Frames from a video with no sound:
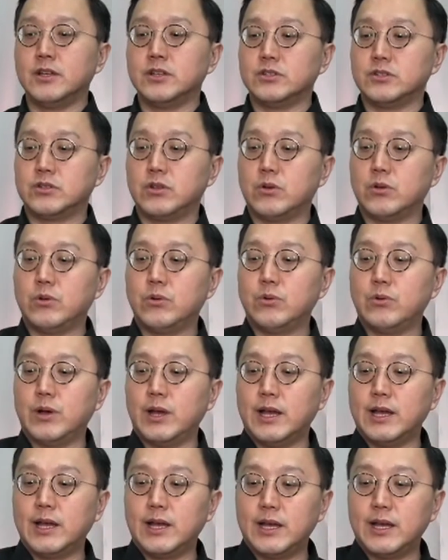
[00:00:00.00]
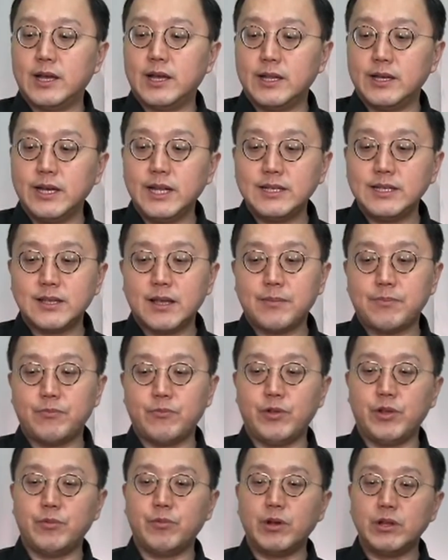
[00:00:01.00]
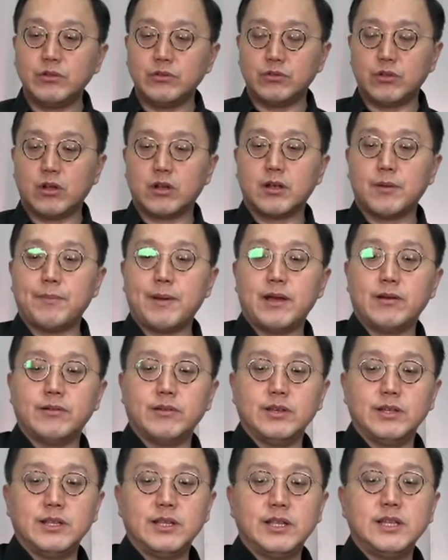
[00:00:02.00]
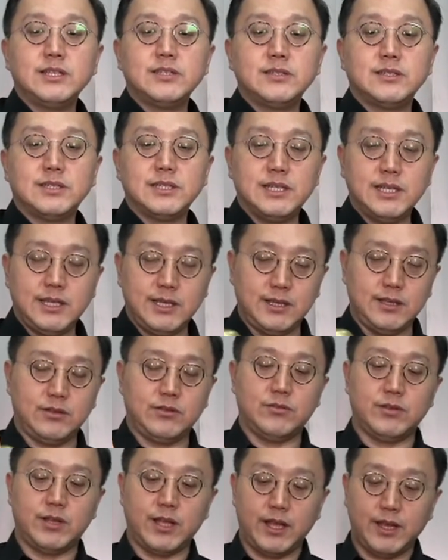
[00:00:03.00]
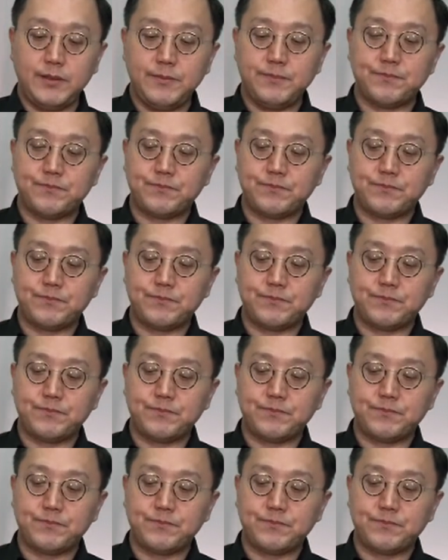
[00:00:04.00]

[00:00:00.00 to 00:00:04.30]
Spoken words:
So next up, we want to talk about this tea today,